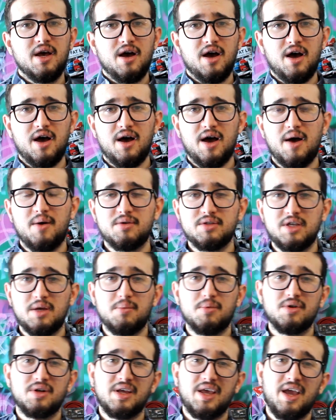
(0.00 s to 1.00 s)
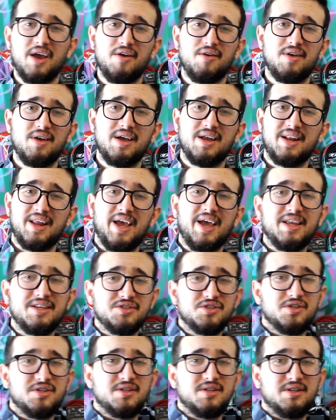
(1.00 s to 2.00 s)
I was able to carry an
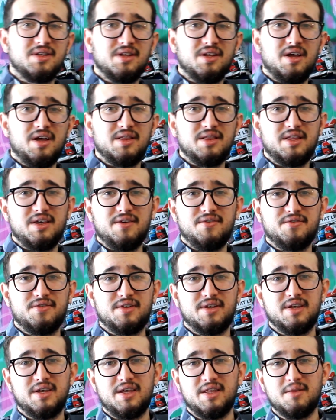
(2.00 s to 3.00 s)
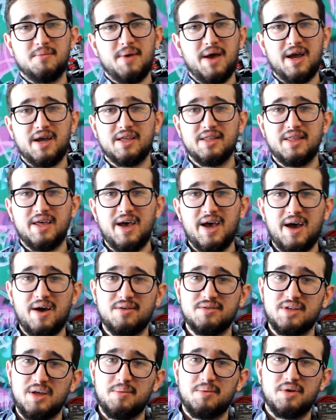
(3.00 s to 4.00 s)
engine lift in the back of that. I
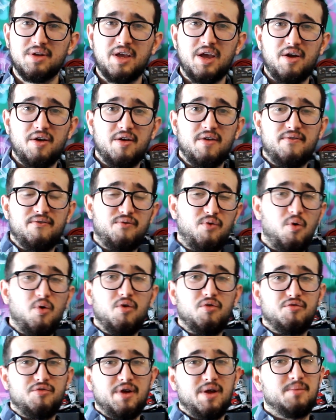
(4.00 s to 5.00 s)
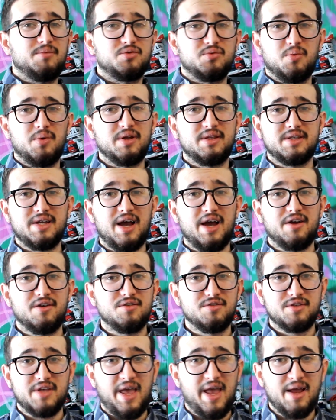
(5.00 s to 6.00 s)
was able to carry 4 rims with
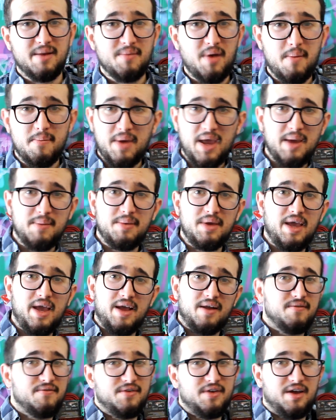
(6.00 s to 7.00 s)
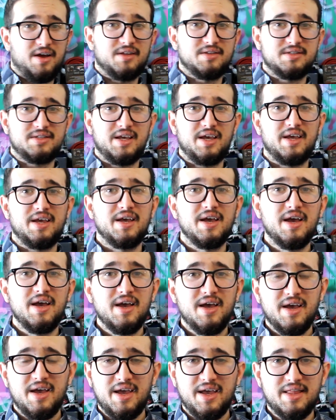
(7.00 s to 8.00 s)
tires and my baby and fiance
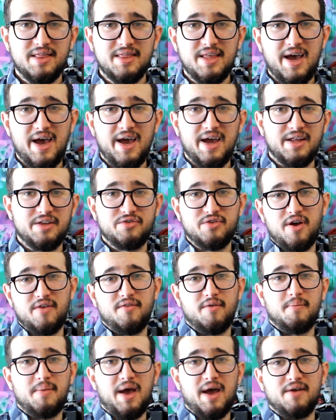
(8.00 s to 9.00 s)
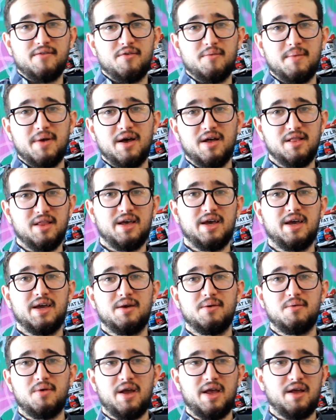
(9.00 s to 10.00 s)
in that and drive it back from
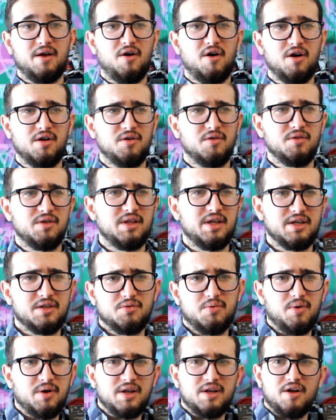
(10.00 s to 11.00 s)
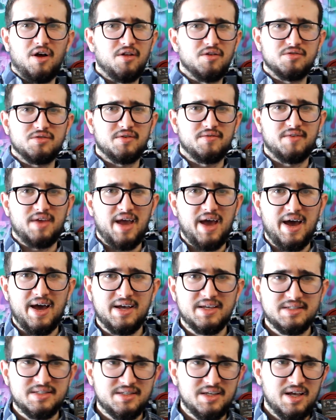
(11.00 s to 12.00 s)
LA on only like $20 of
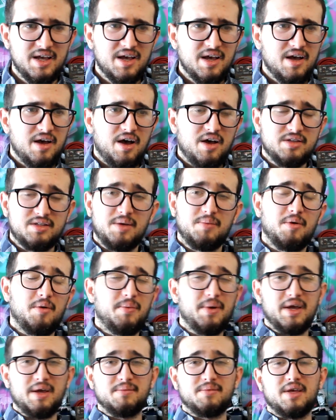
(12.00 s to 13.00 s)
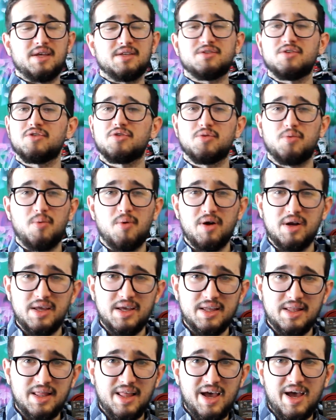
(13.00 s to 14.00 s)
gas. I was able to pick up the SR20
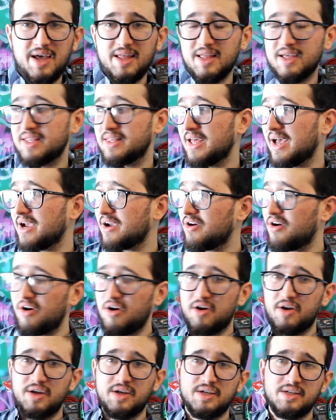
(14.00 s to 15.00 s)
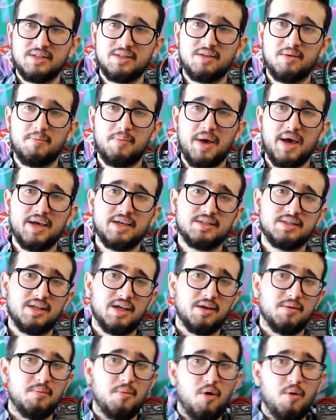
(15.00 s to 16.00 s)
in that. Like, that car is the best
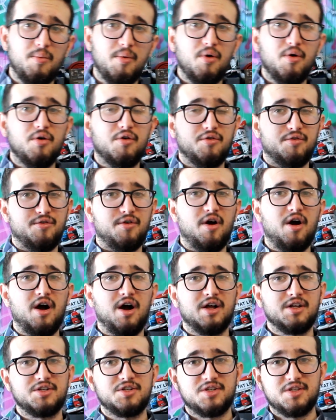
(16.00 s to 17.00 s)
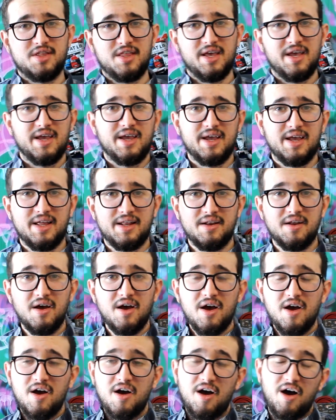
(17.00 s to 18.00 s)
like mobile garage thing, and
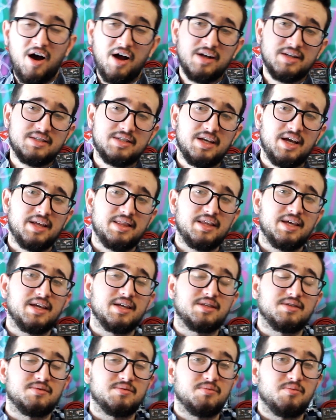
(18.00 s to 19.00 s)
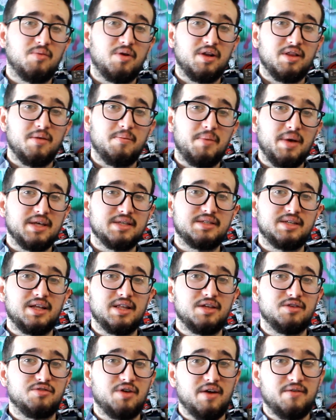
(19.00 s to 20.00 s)
honestly, I think it's one of the best
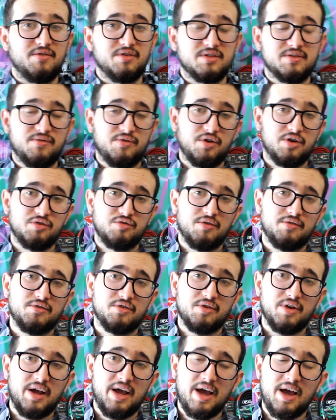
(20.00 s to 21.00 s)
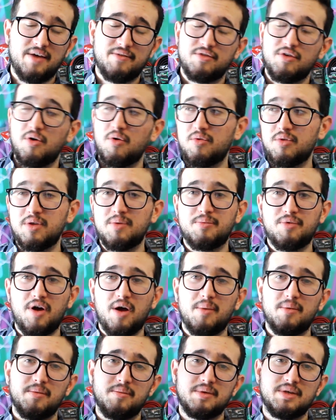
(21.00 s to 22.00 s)
daily drivers for a drifter to have. The only
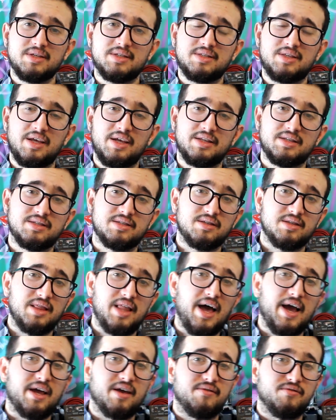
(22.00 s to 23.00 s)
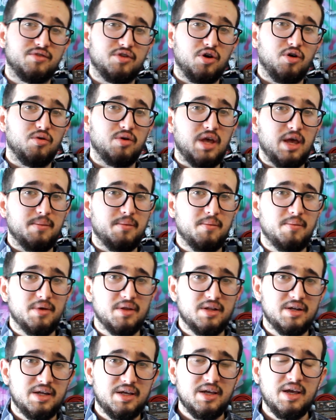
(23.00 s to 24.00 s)
problem is its lack of tow
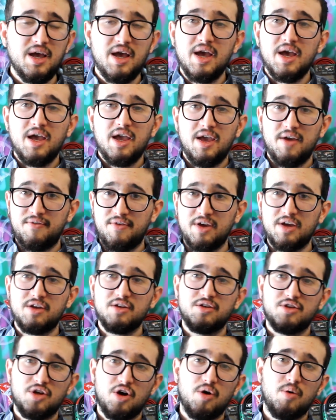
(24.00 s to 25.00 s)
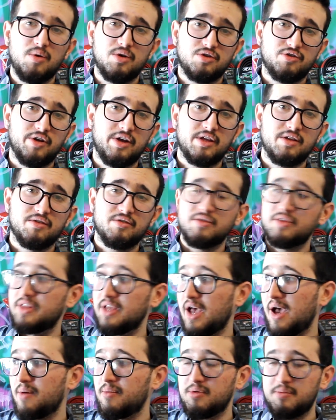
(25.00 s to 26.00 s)
capability. If it could tow a trailer,
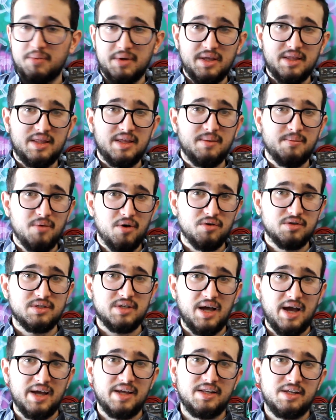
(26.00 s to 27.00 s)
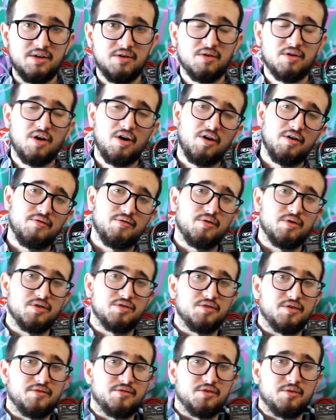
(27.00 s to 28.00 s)
that would be the most ideal car for a
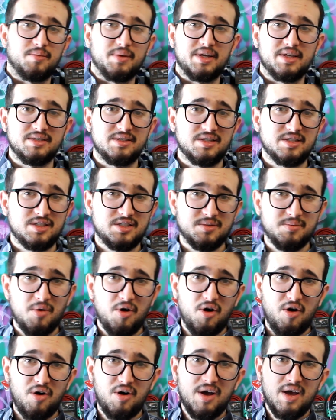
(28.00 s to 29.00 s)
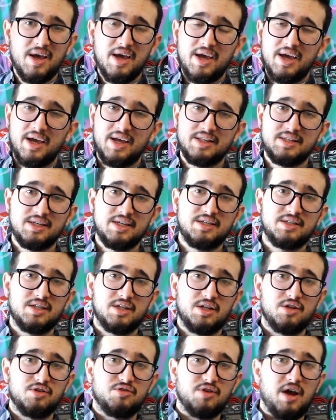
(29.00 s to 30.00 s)
drifter, because it's small, it's easy
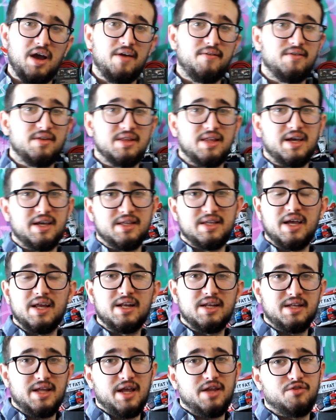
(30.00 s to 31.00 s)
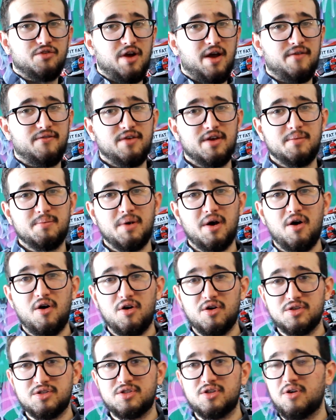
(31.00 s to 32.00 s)
to drive in like day-to-day traffic, but
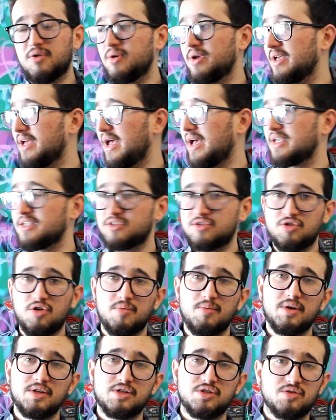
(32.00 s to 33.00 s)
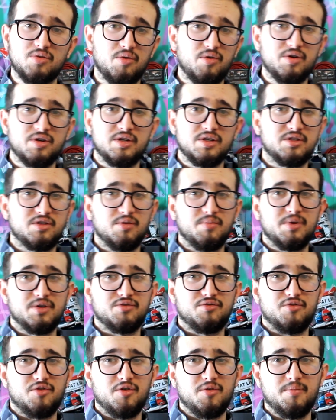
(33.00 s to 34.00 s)
also it has so much storage and so
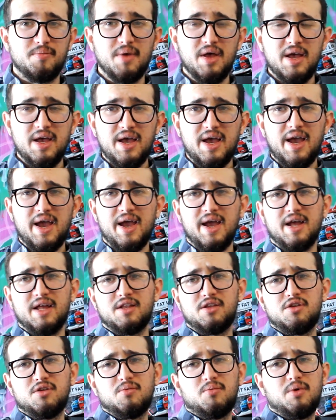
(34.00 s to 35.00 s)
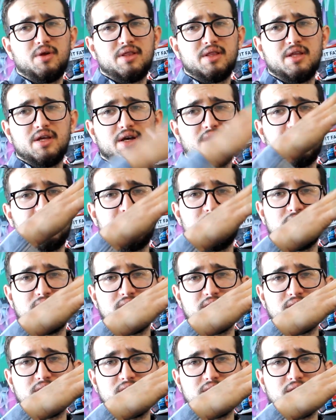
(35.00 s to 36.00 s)
much room. And when the
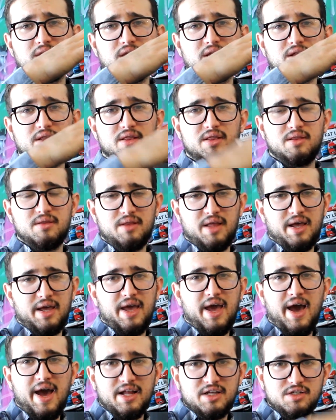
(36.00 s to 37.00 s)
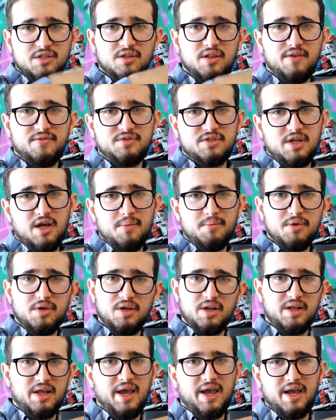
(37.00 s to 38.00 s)
like hatch lifts up, you
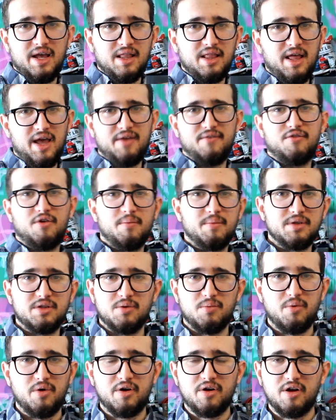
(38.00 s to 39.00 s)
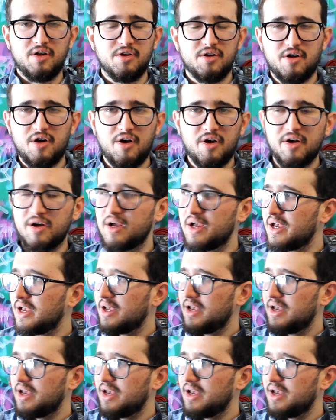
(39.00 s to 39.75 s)
could hang a light from it to work on your car.